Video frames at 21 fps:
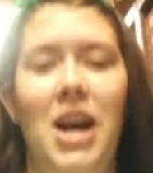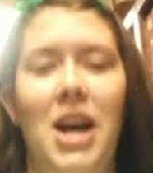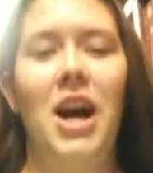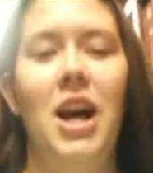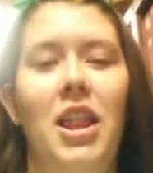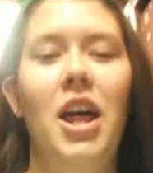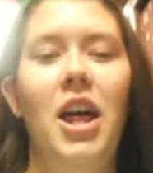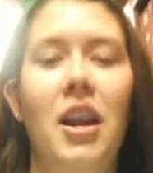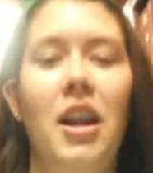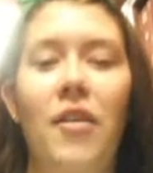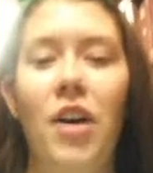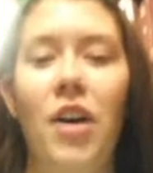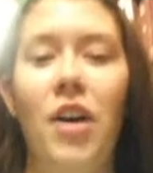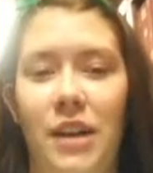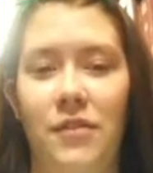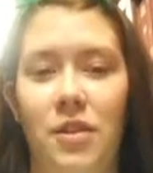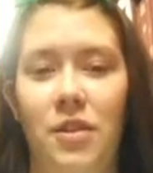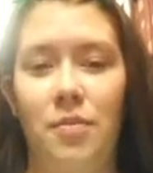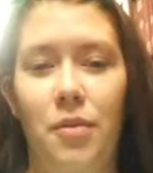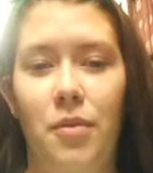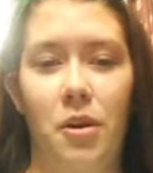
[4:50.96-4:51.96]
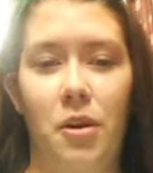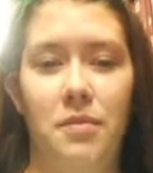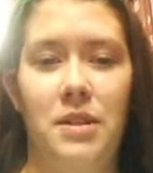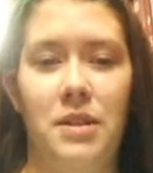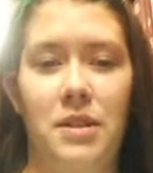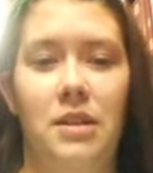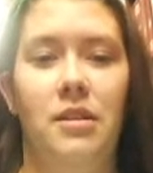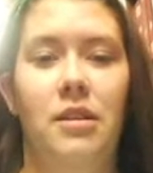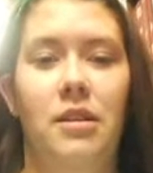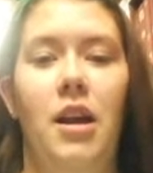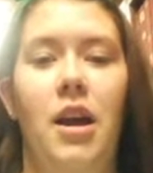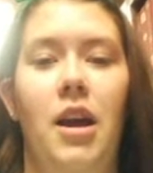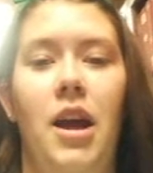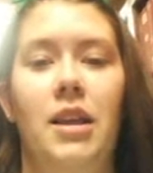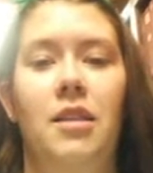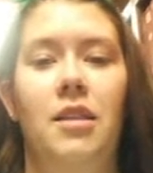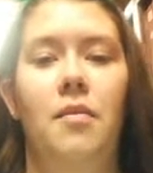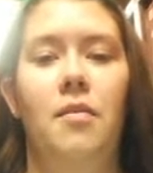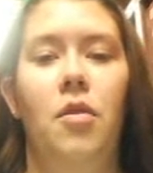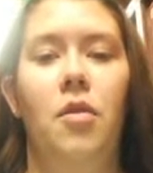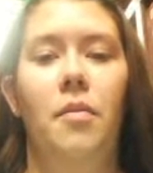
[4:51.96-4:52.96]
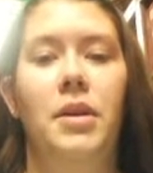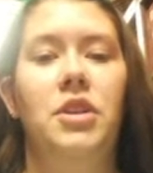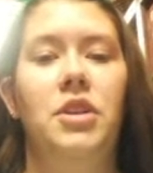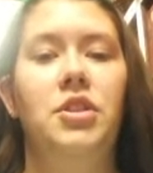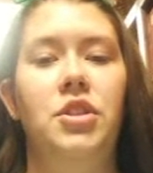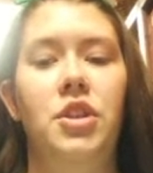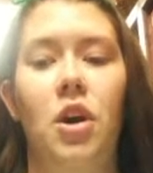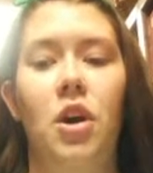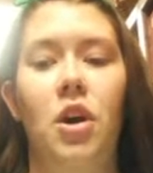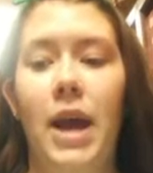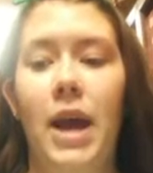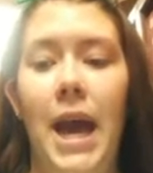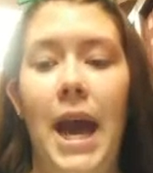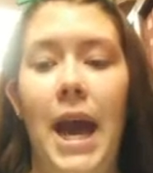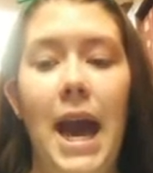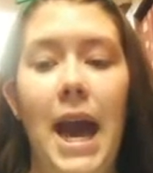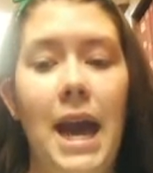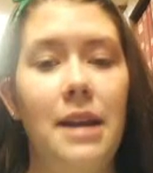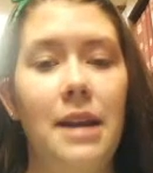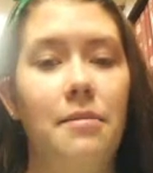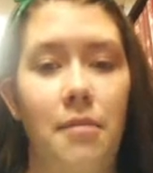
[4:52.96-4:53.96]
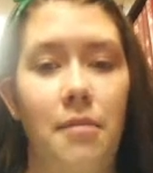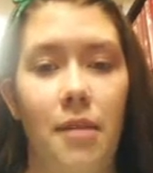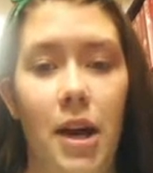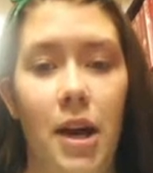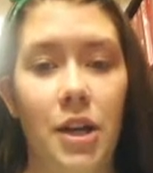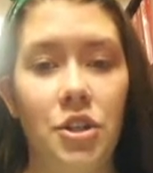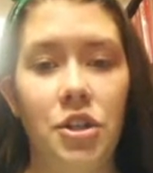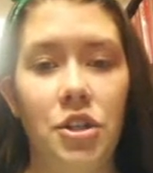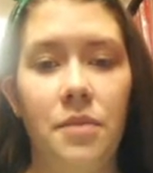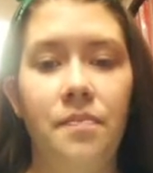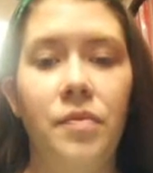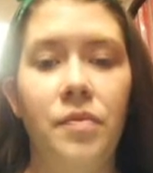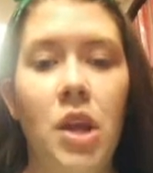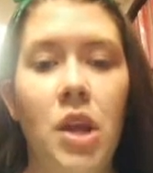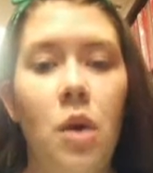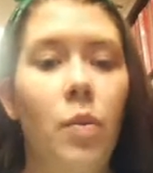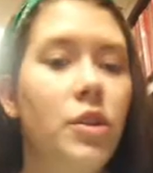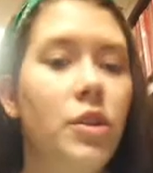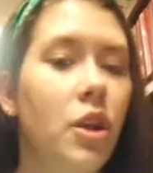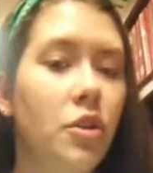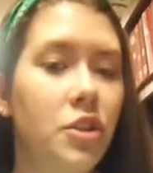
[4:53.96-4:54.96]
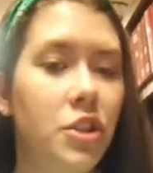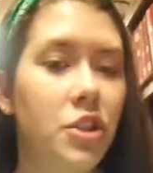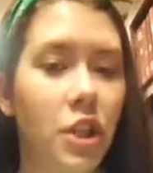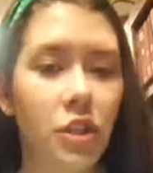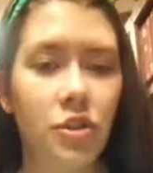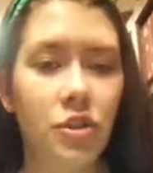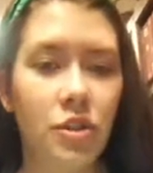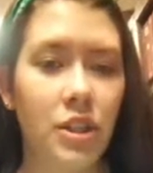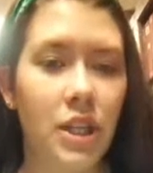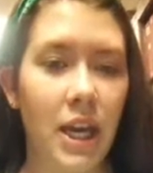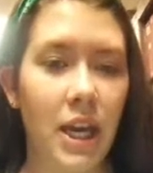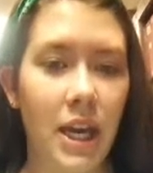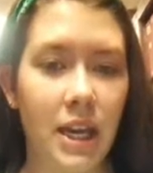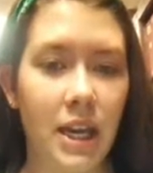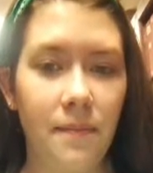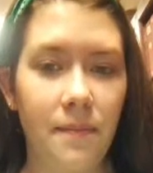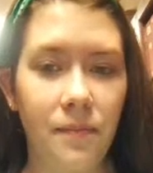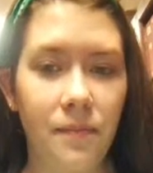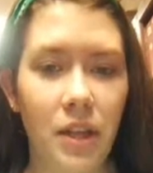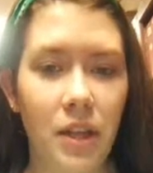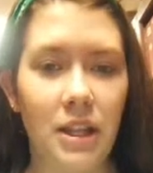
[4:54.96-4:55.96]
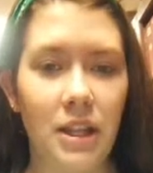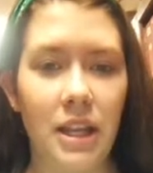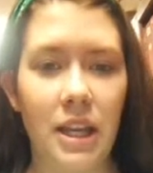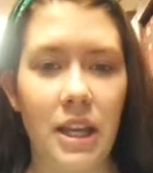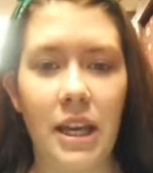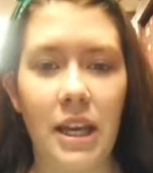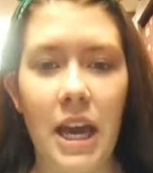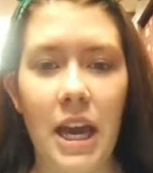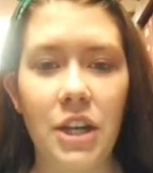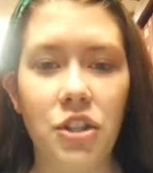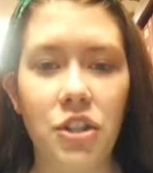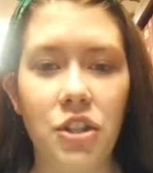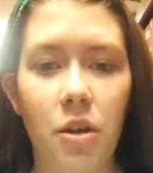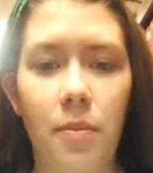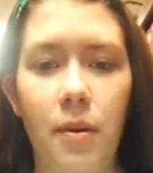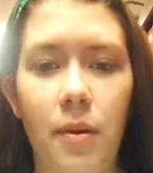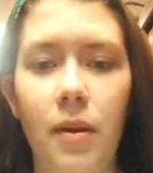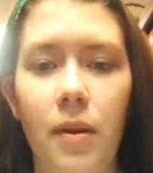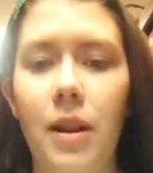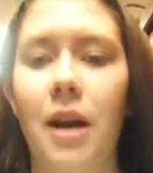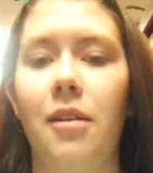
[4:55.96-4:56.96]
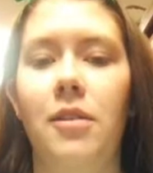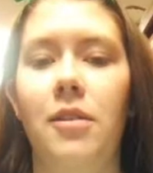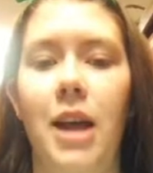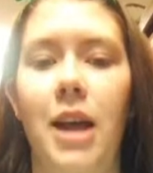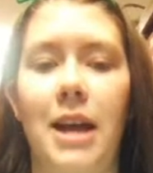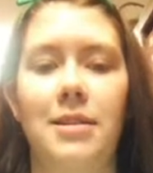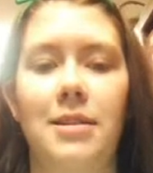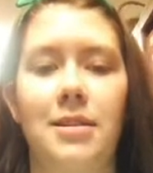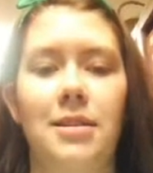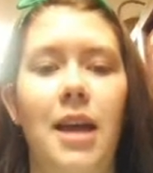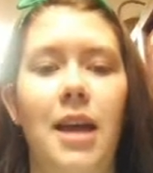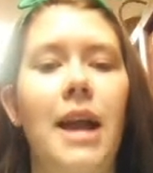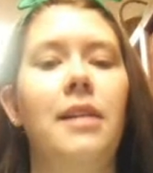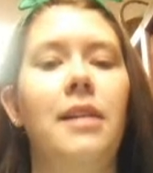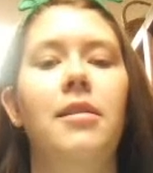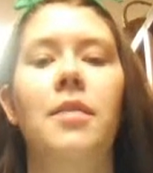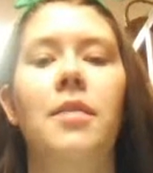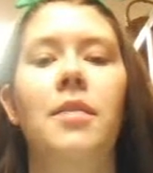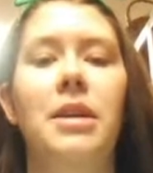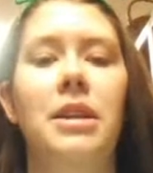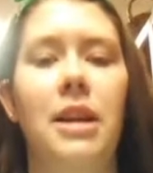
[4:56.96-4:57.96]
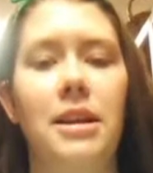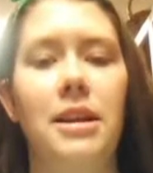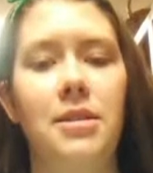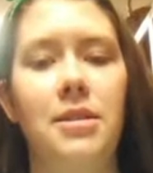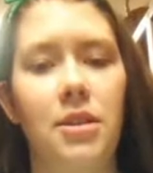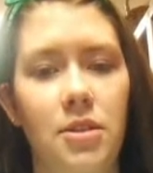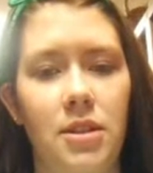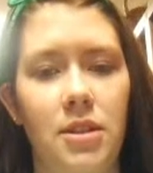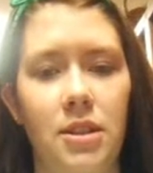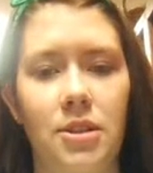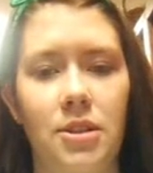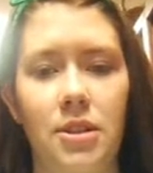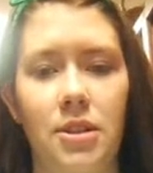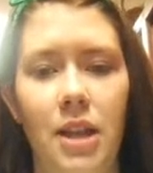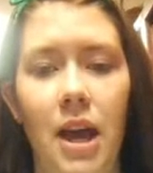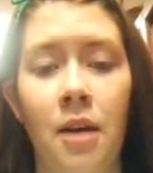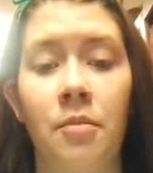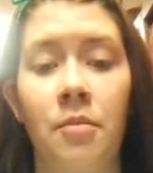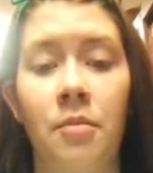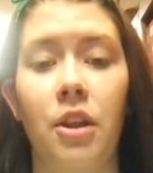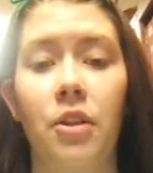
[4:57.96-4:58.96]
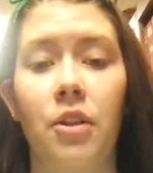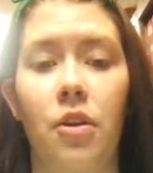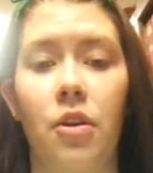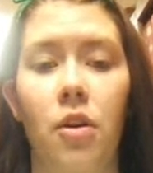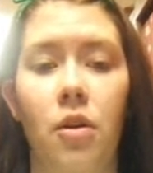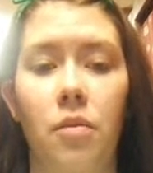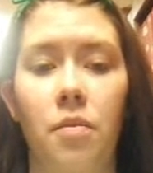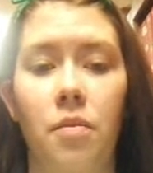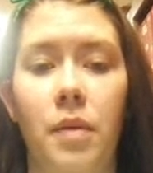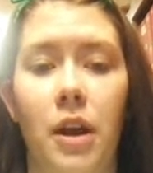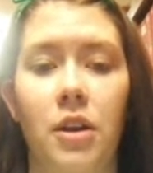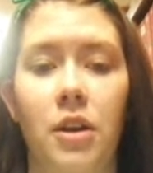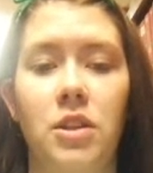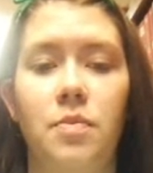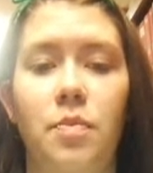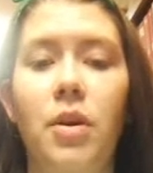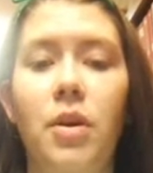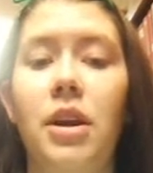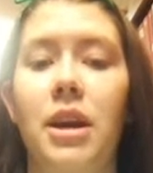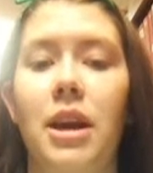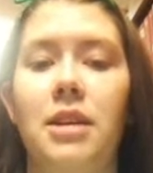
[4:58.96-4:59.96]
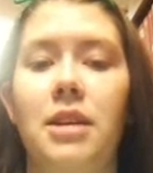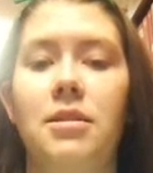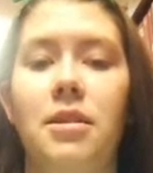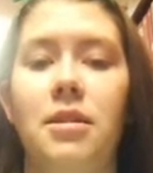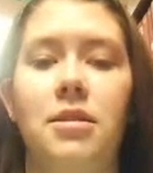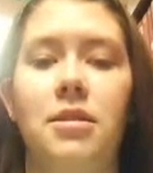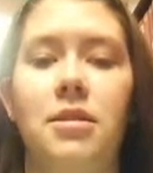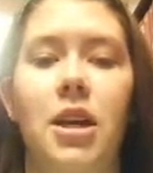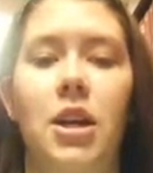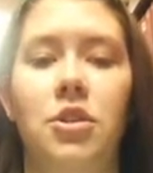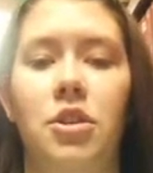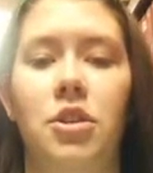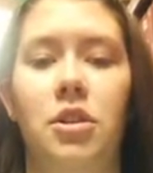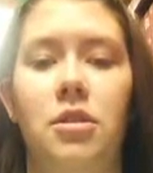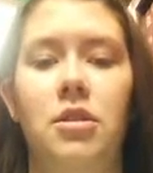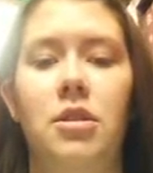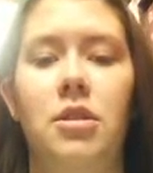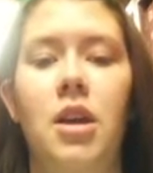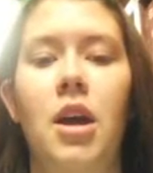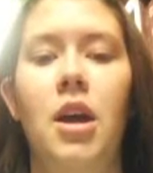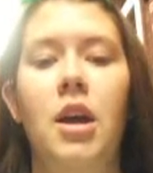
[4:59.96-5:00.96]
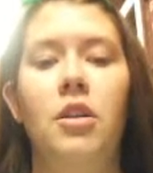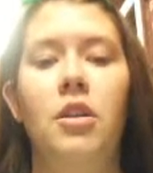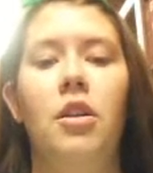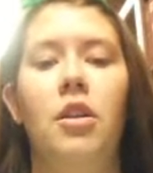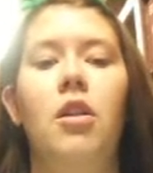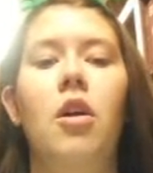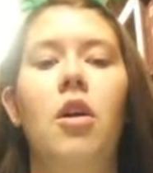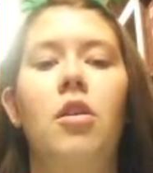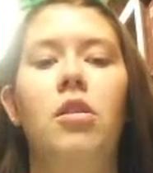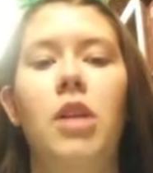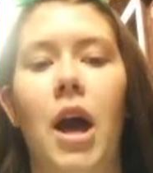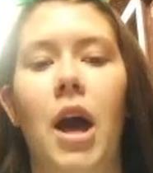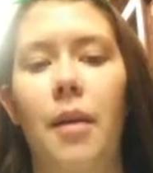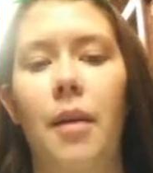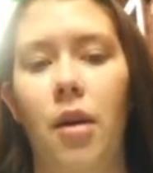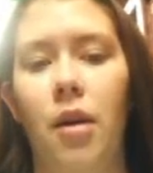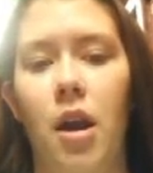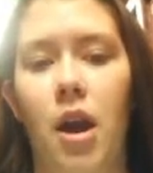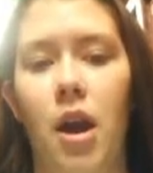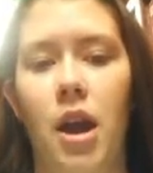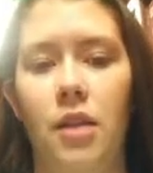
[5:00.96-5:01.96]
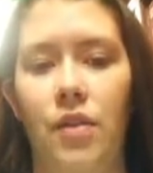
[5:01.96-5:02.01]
A lot of our gifted programs at the moment don't add much. What those children get in the occasional pull-out class is likely to be less interesting to them than their own parents' bookcases, kitchens, the local library,